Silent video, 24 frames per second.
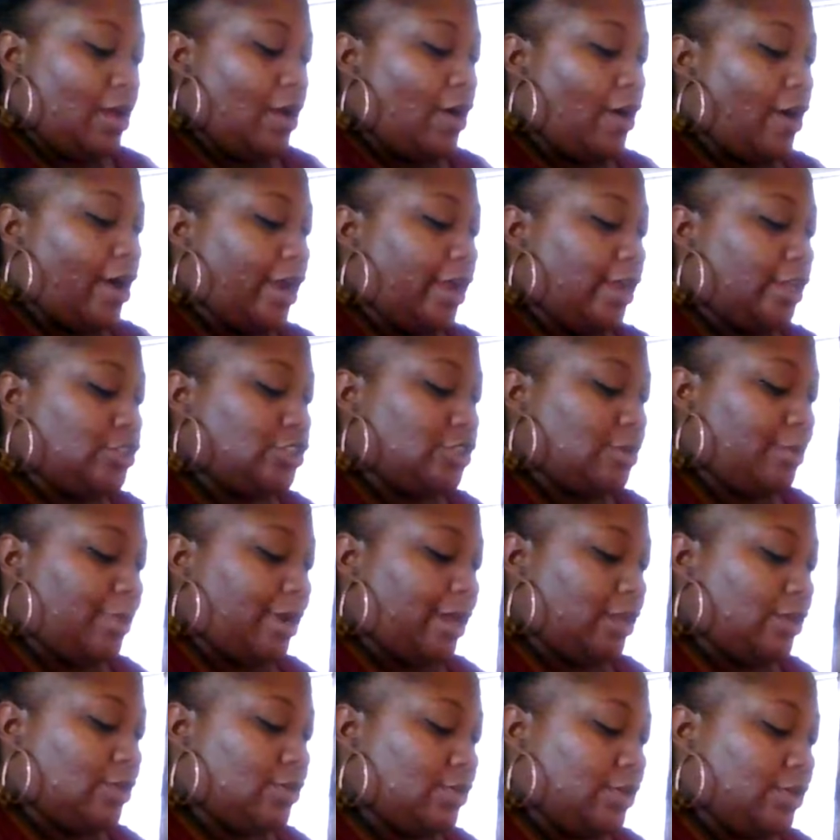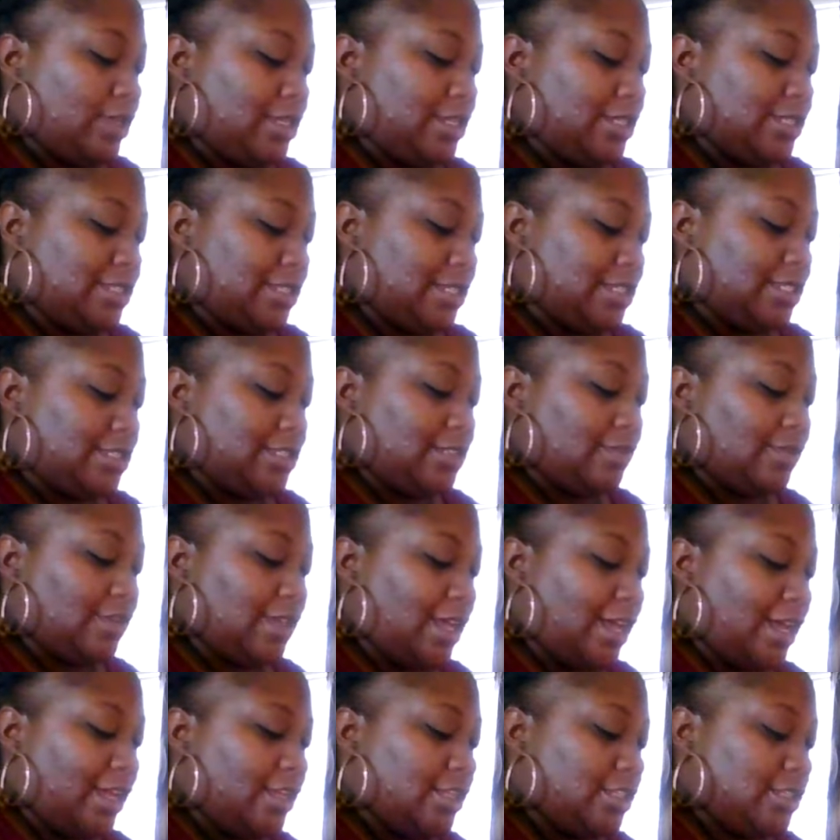angel Michael, ancestor of the
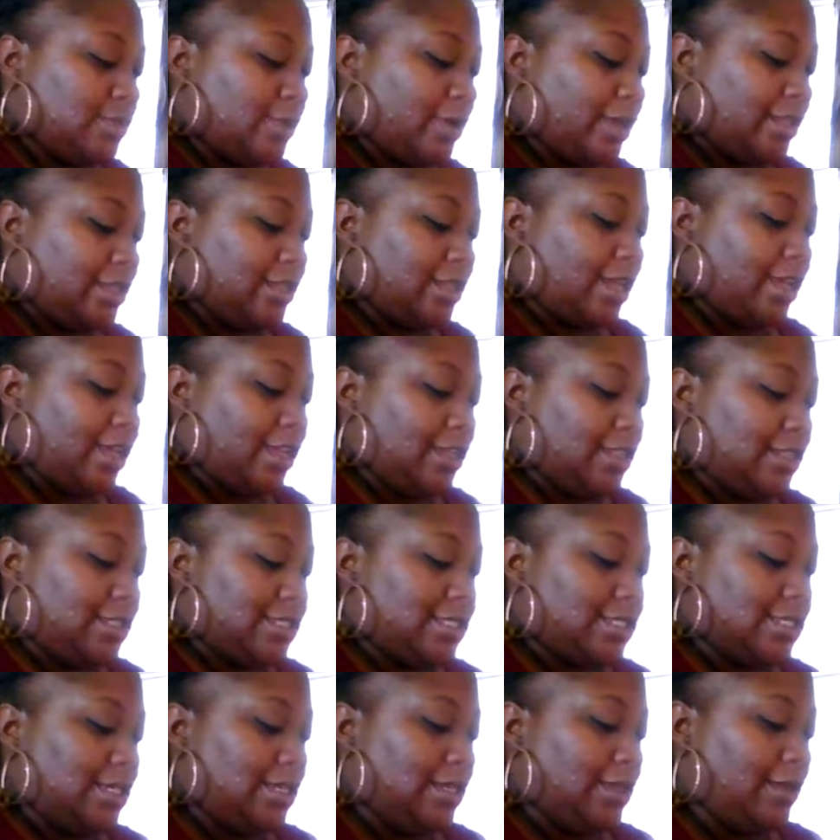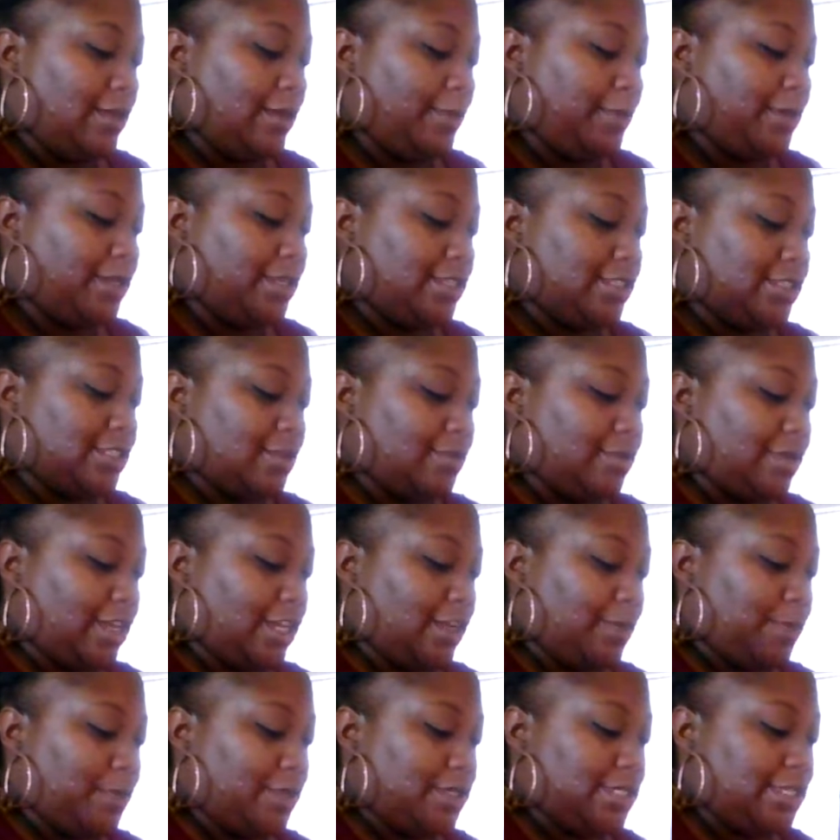highest white light, please come down
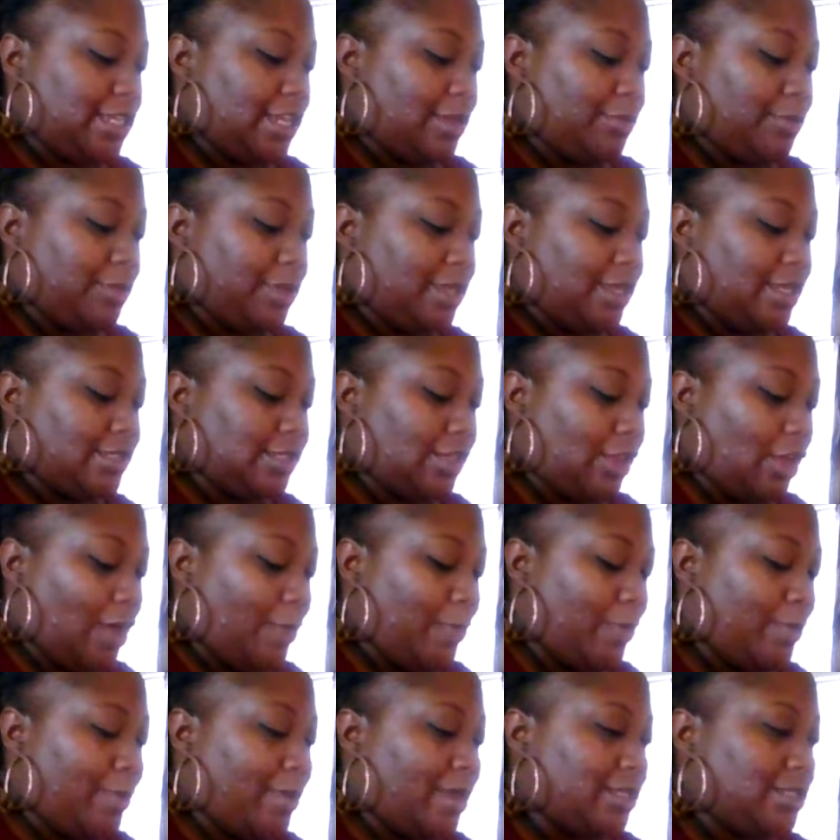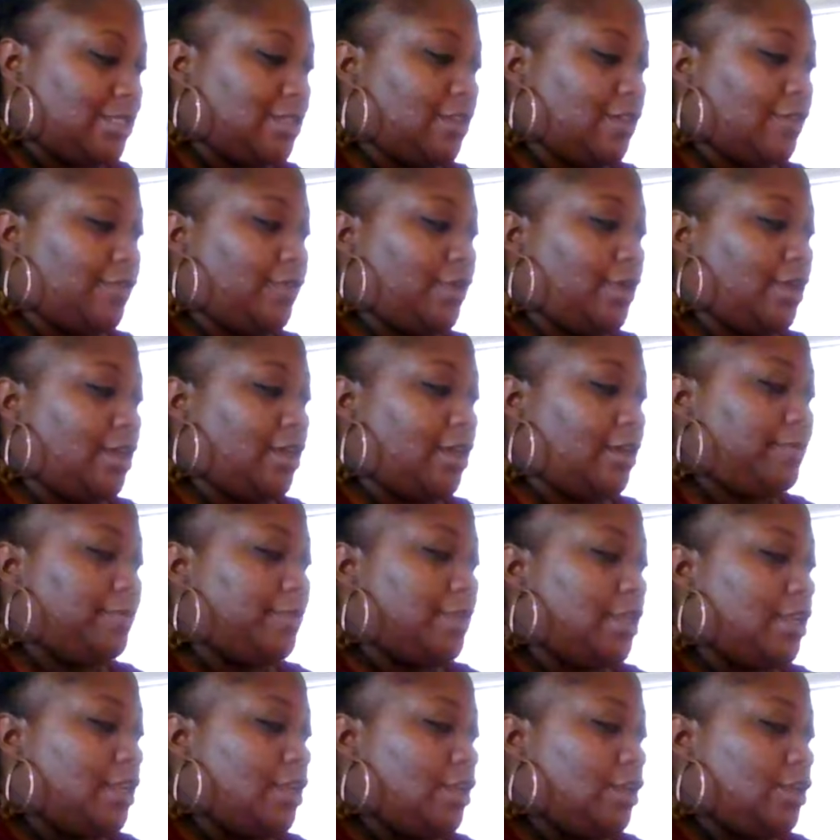and protect me as I open myself up
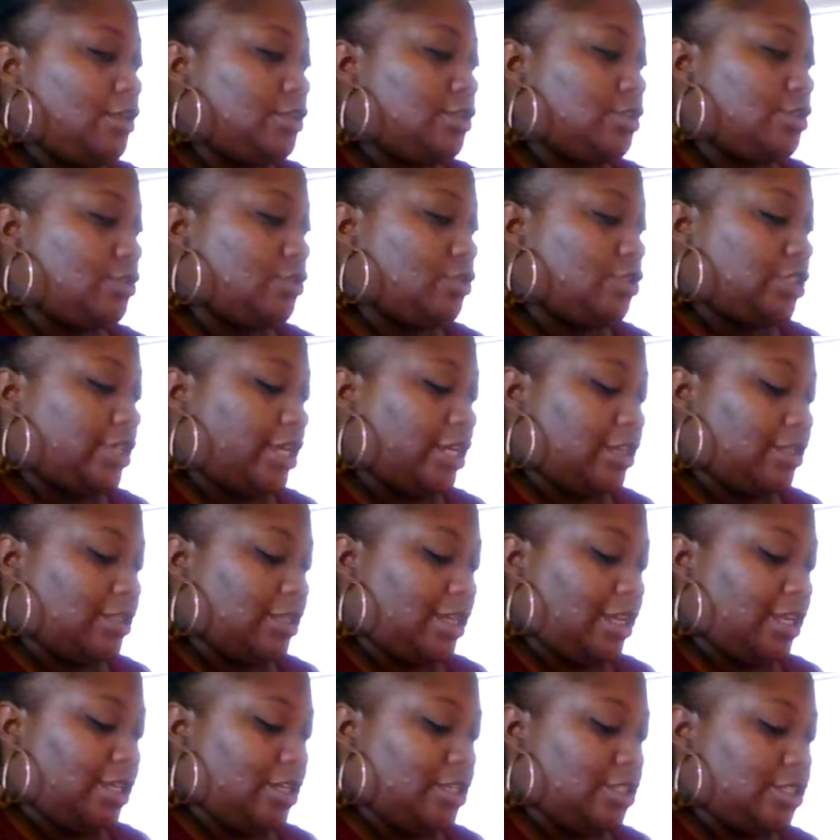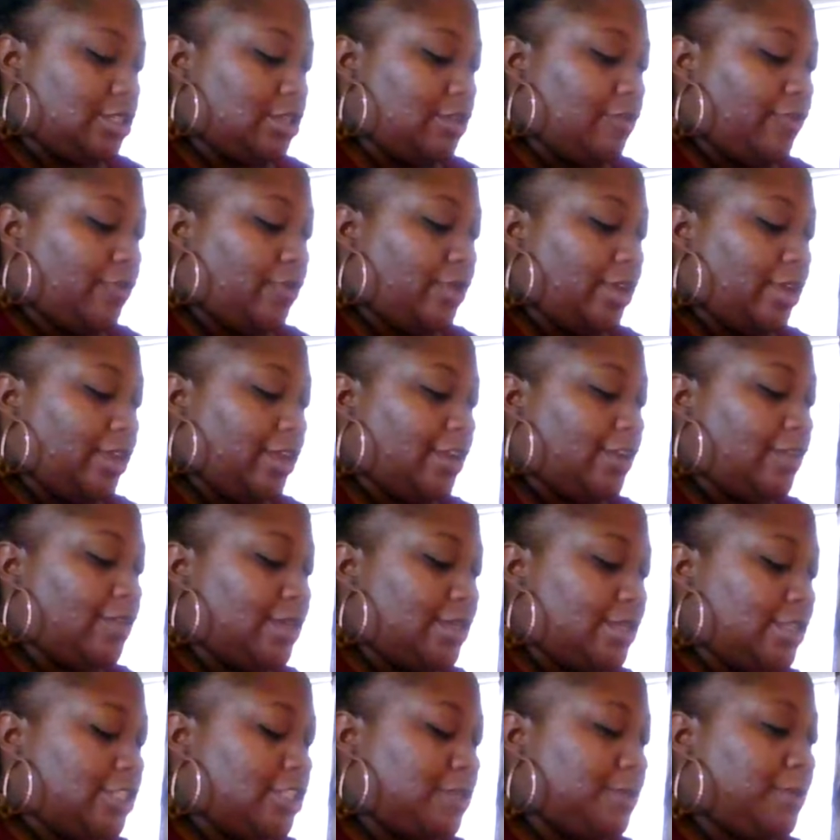Two, channel the energy for
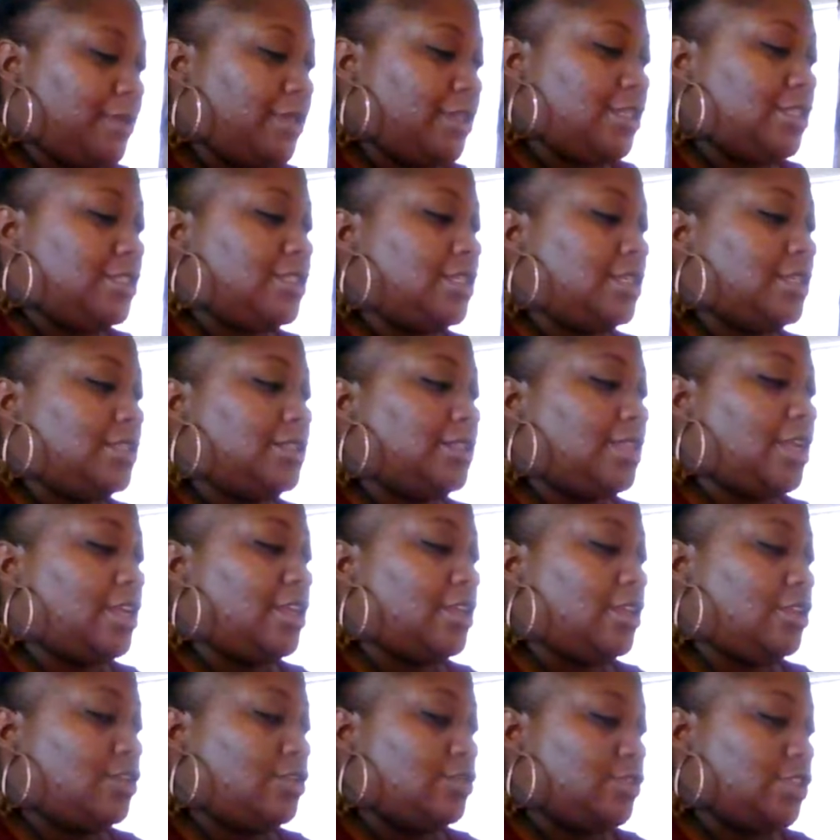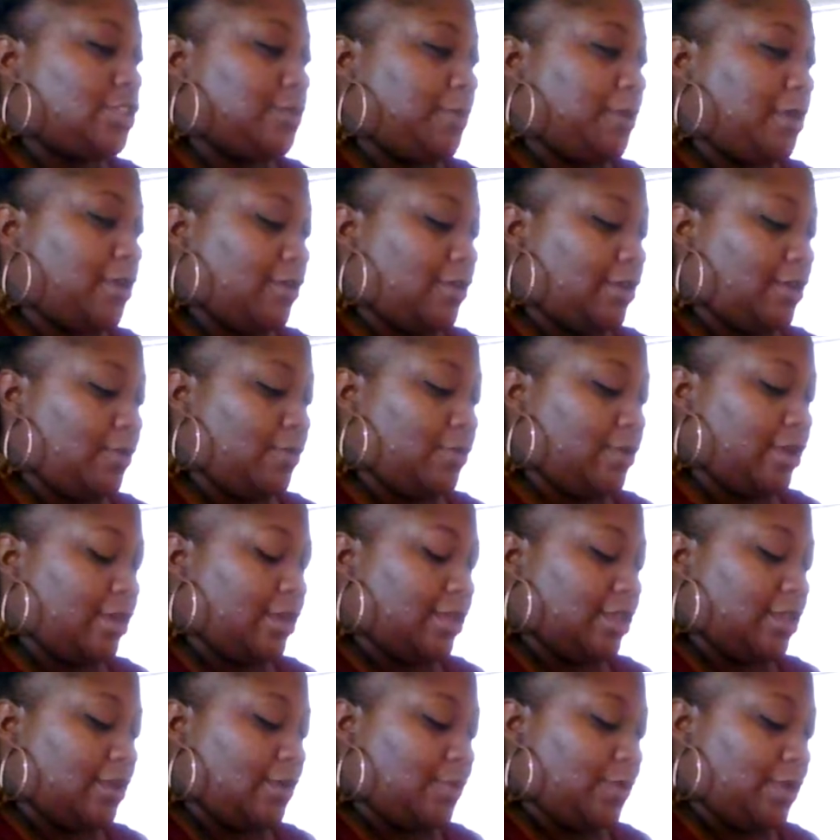Aries, please, and thank you, Spirit. What
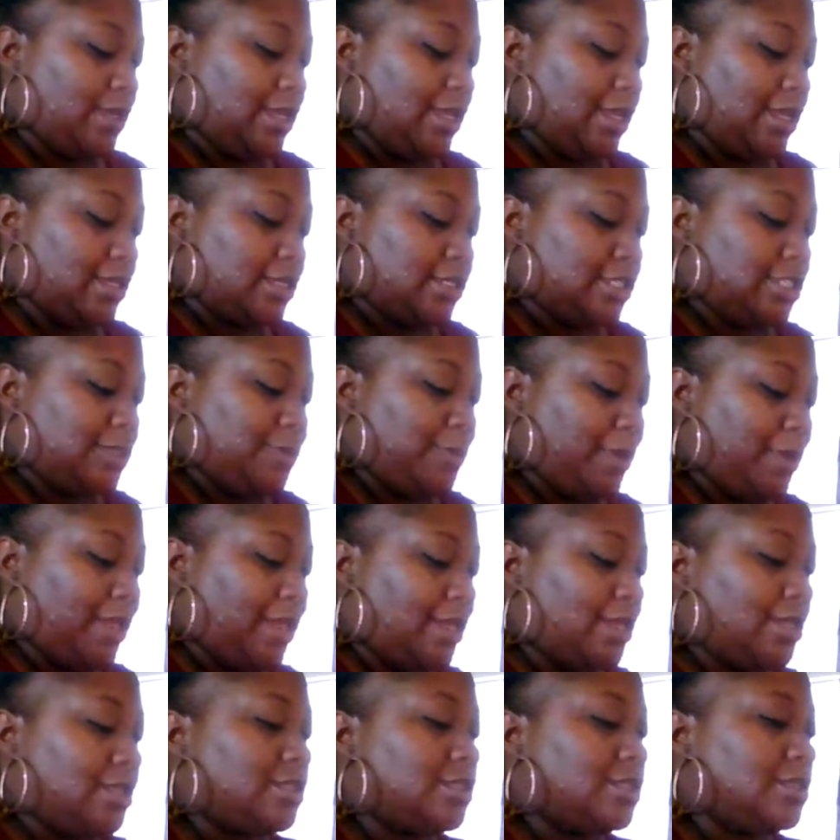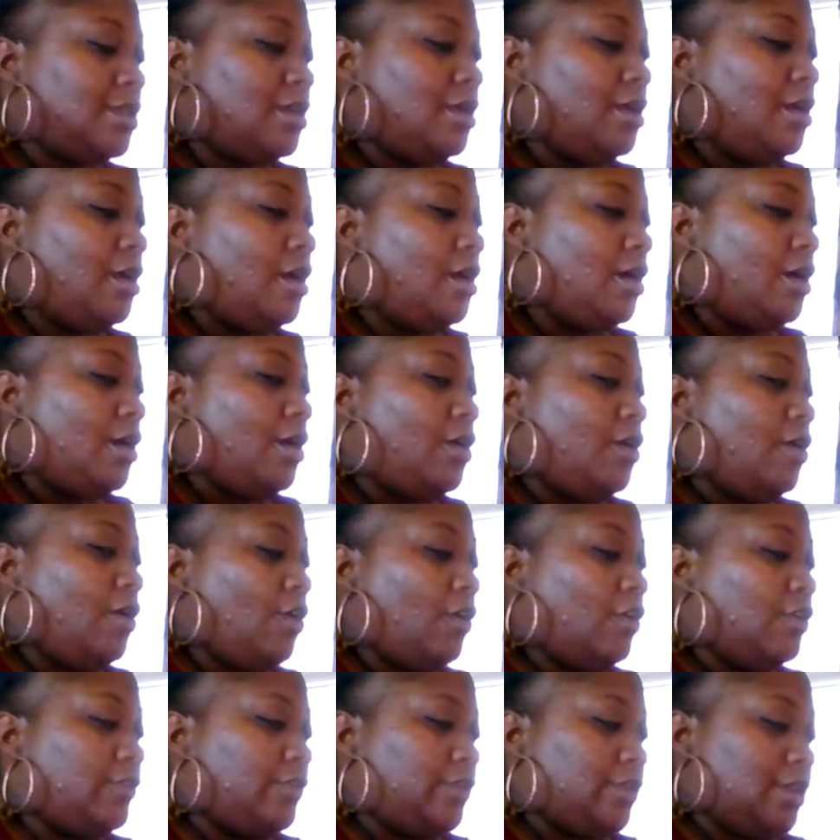can we expect
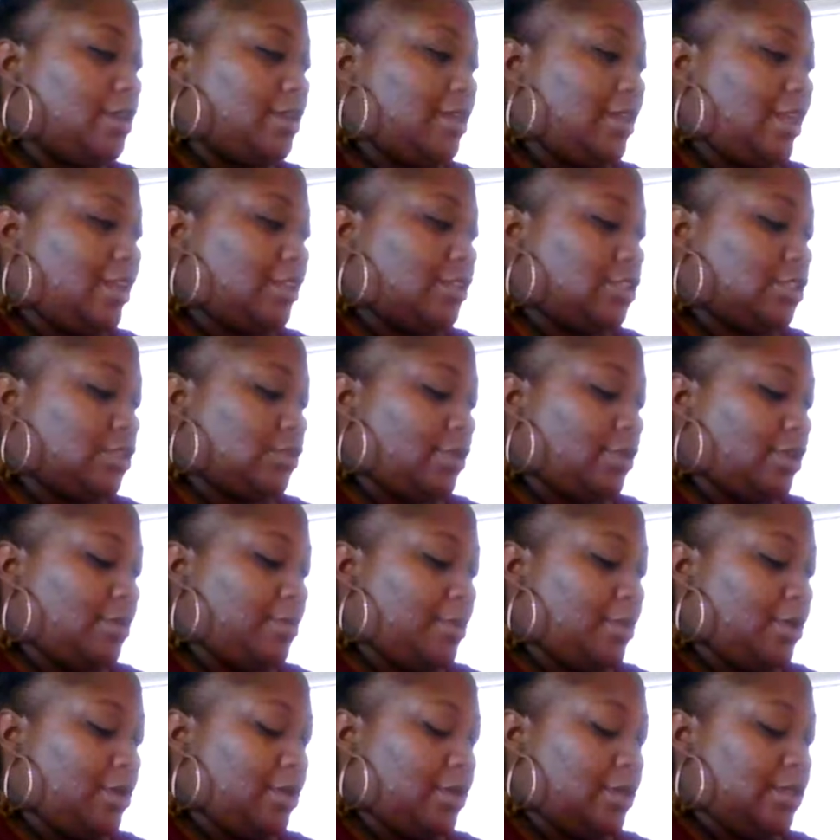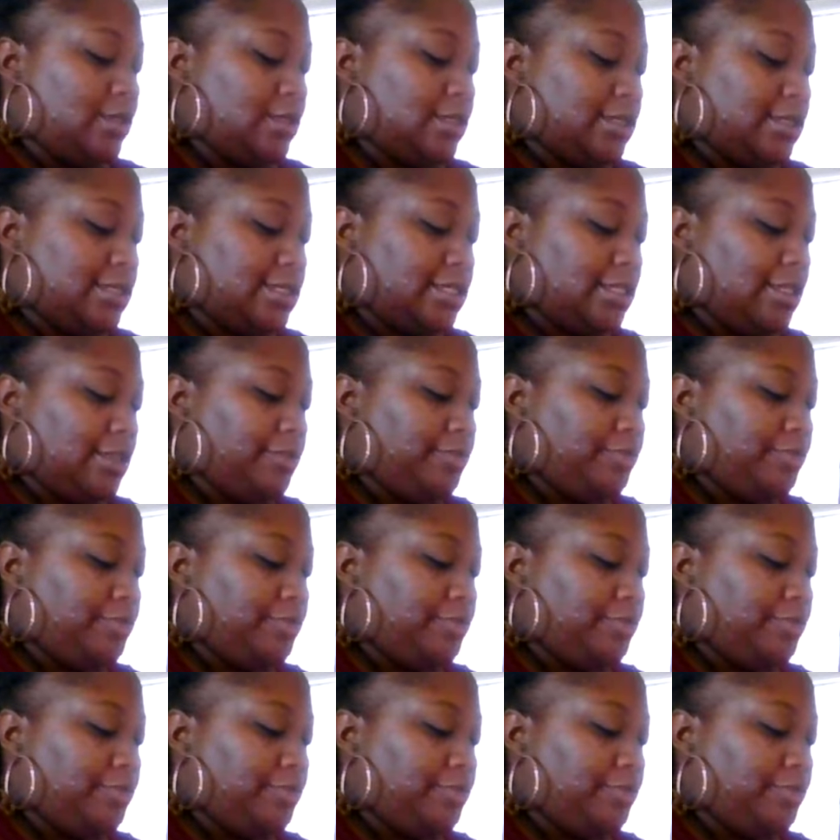over the next three months?